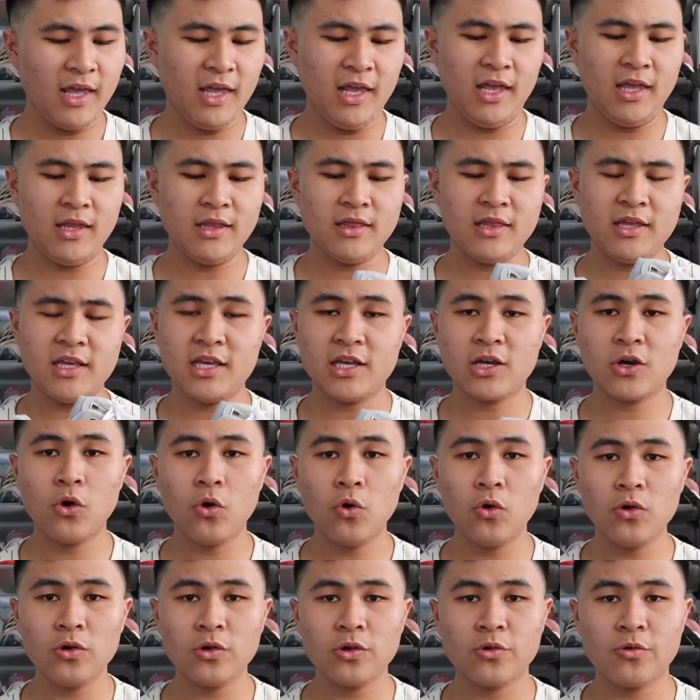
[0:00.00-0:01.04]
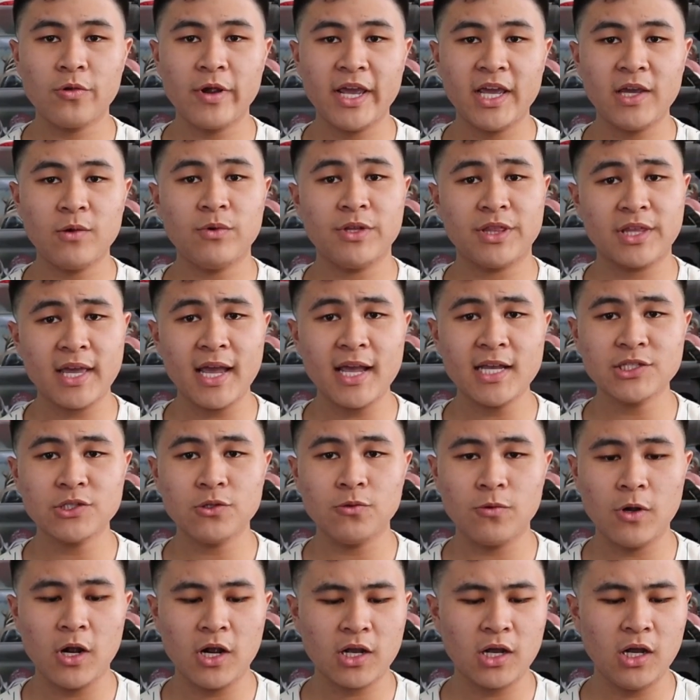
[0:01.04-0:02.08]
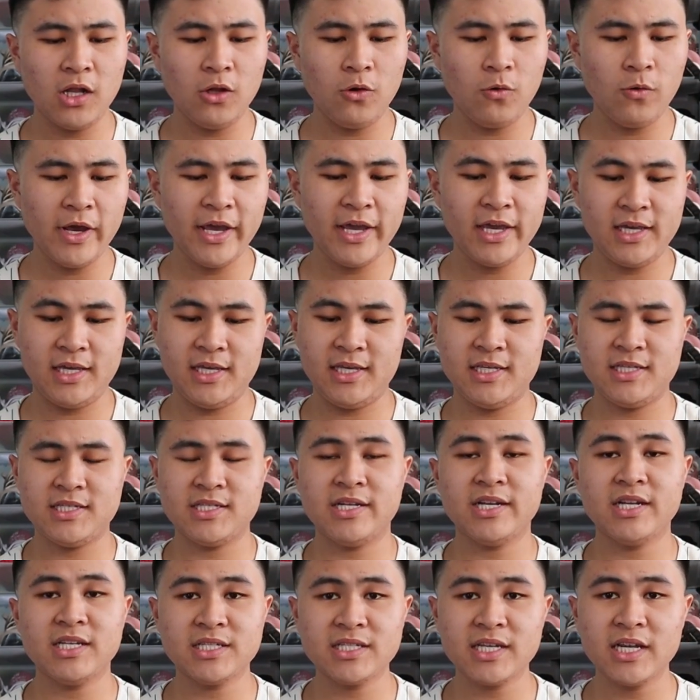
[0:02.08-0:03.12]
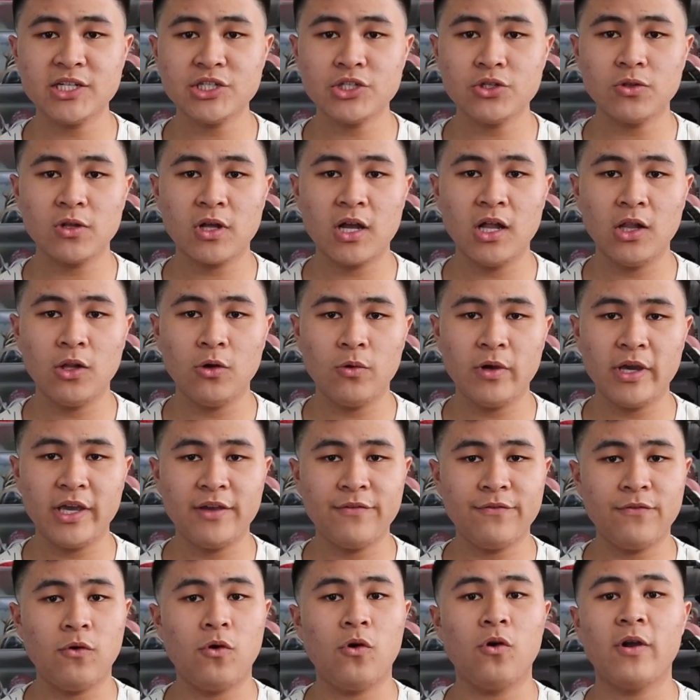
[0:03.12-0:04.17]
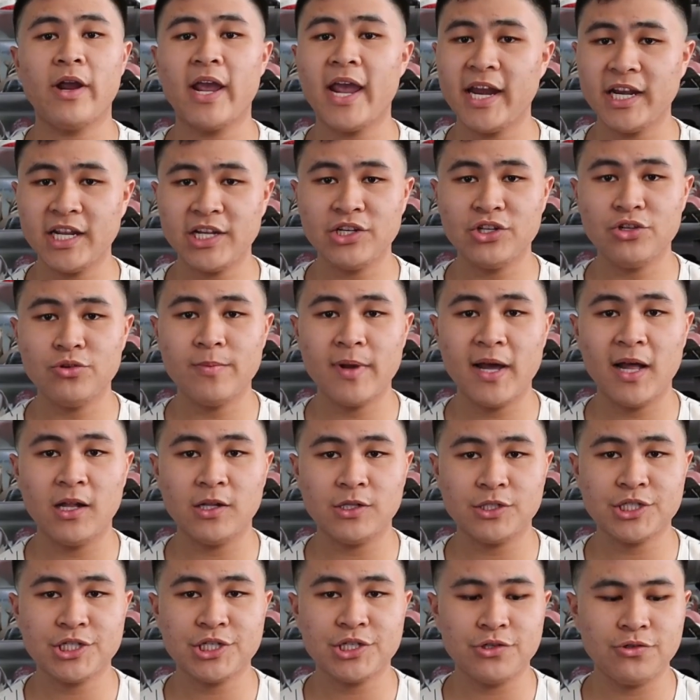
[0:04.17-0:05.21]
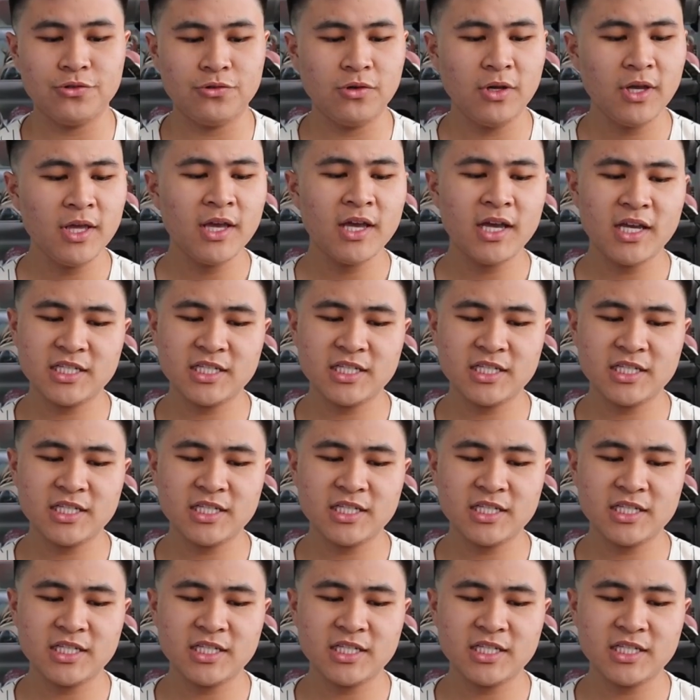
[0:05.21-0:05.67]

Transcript: and the core gray with Castle Rock colorway is an essential colorway for any New Balance shoe,